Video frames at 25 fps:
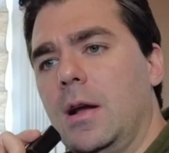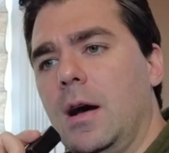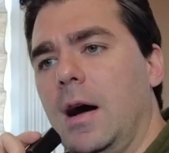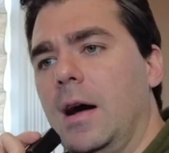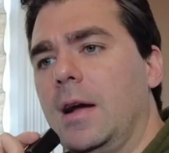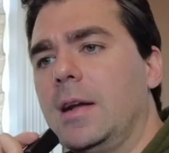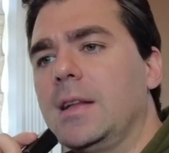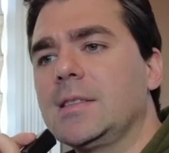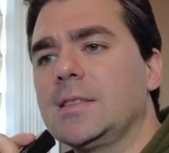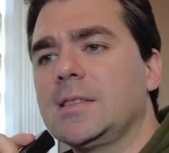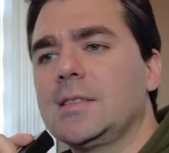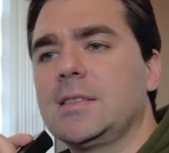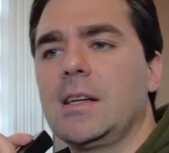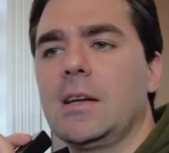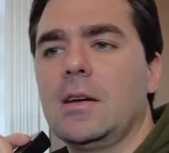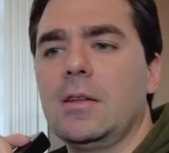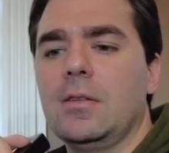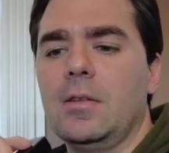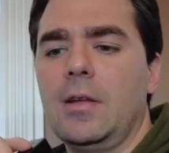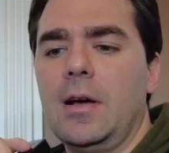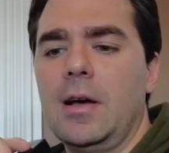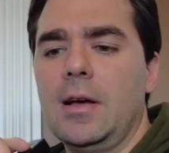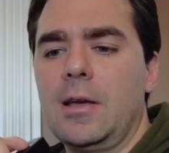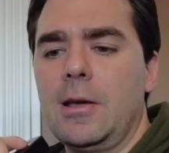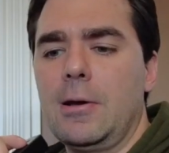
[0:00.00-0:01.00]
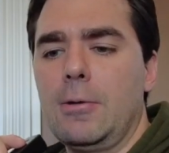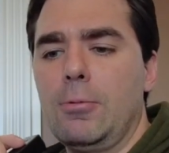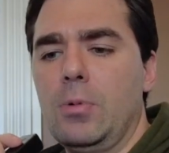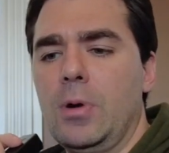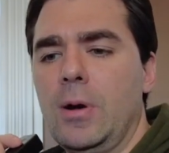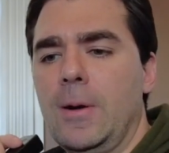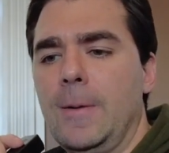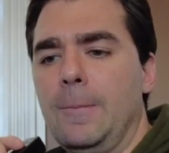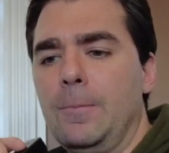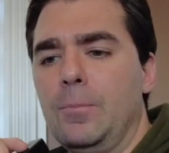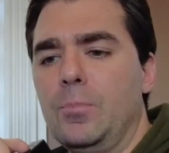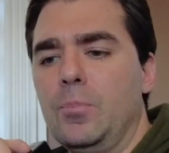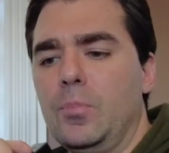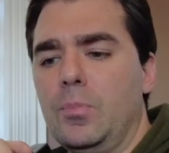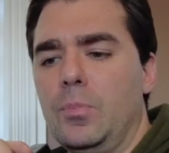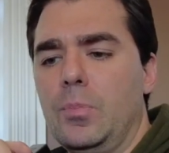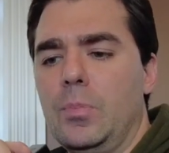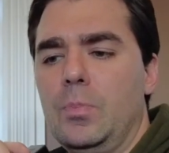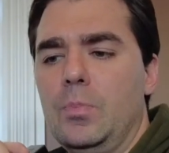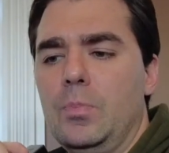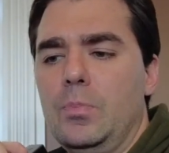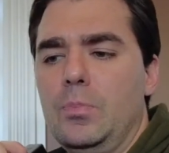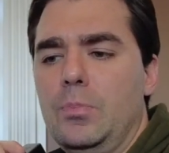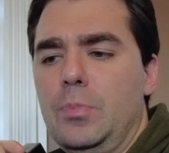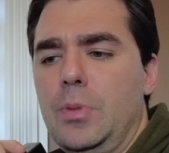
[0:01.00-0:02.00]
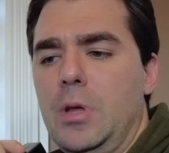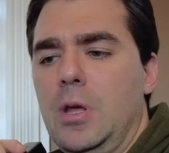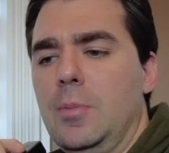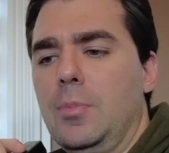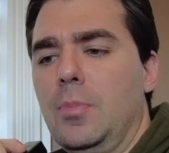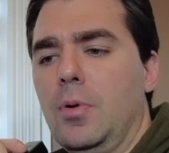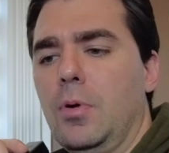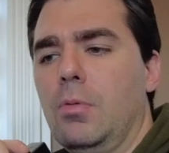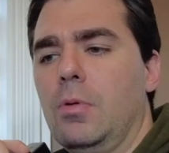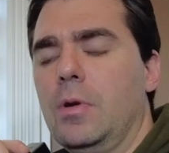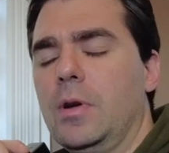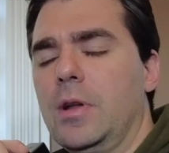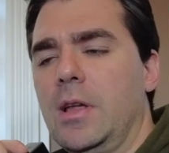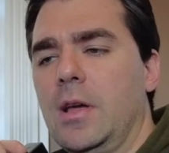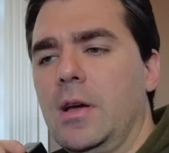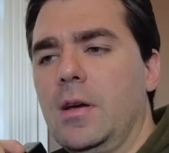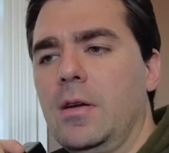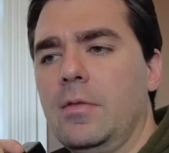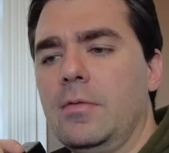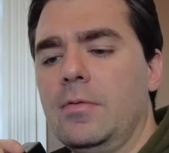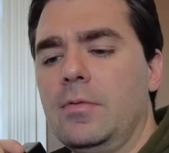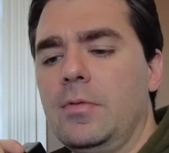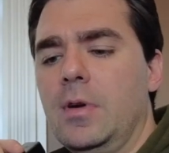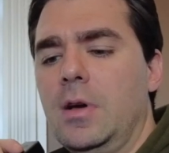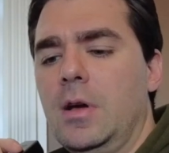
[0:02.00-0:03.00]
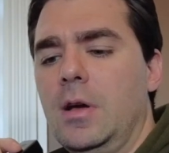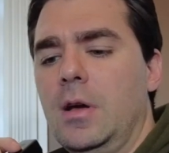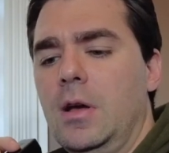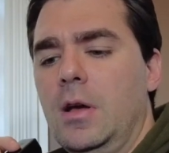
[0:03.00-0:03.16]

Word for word: i just didn't like it when people would give